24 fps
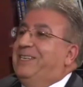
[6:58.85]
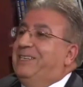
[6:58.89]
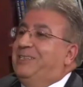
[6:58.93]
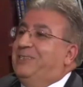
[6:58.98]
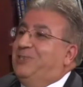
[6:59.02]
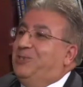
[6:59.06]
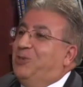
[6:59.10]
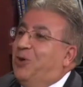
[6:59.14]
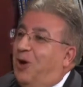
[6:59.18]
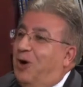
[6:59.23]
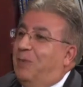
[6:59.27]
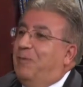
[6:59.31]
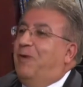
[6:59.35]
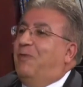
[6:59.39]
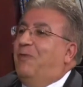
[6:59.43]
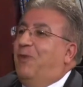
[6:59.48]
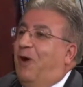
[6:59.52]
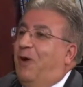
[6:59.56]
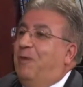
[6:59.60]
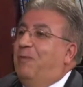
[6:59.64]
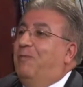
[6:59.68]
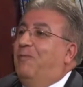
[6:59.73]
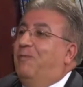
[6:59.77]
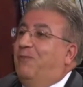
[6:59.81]
Job
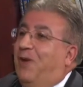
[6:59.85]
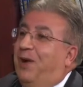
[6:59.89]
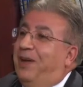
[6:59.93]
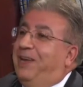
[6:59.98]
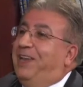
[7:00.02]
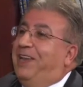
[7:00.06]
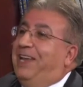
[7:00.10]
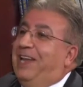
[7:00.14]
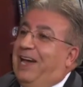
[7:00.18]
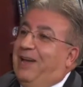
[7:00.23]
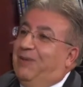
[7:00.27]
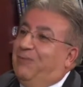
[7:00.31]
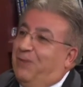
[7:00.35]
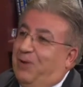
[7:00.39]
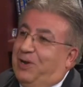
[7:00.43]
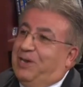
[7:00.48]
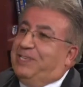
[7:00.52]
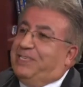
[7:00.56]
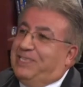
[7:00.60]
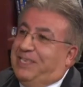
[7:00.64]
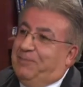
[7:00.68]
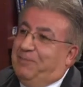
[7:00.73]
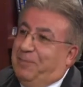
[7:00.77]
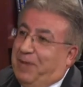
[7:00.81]
of finding out what
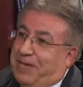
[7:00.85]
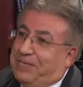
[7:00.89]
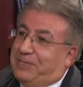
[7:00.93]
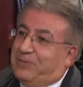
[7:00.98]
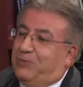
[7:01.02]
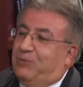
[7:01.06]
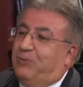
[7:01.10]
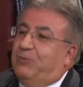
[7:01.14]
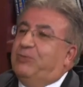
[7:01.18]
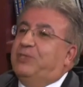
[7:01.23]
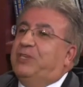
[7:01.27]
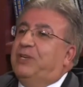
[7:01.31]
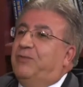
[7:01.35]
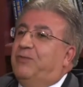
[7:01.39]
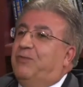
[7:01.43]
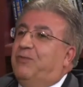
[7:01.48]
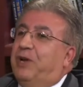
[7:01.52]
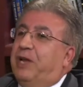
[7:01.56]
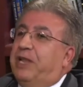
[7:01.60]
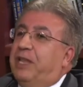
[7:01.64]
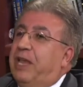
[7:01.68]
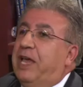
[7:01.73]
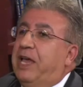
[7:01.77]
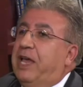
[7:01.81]
is the best solution for
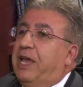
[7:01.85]
it.